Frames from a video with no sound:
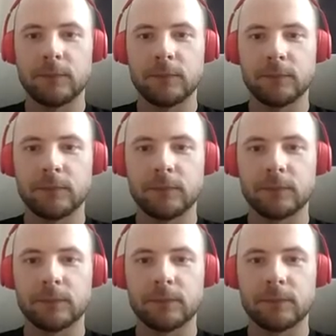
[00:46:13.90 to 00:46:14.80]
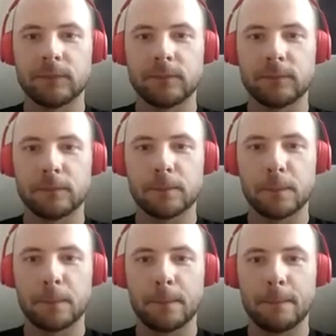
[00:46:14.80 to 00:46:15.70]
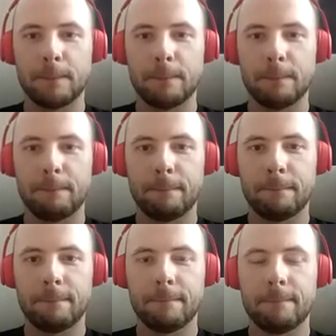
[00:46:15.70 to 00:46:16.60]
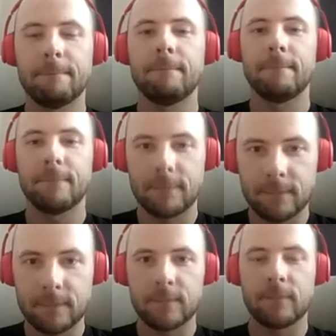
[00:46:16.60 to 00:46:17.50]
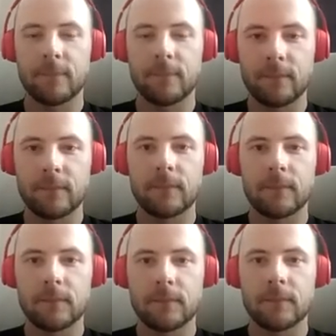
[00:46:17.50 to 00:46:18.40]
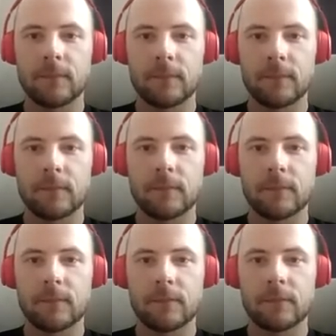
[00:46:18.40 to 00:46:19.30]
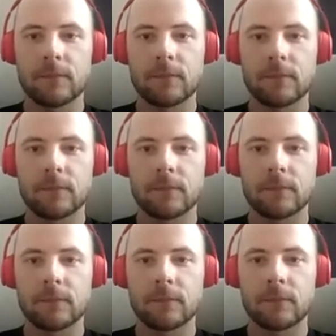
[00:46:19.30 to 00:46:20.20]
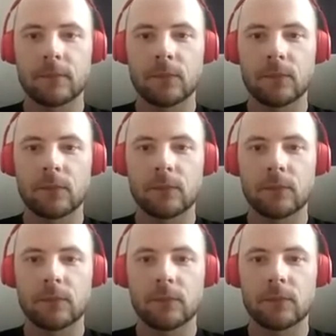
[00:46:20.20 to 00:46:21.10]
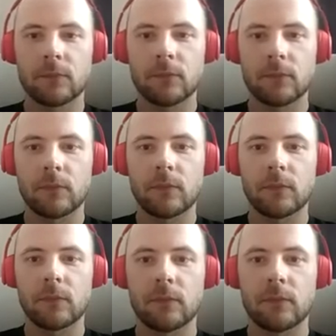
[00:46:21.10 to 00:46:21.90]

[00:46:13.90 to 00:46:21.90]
This person isn't speaking.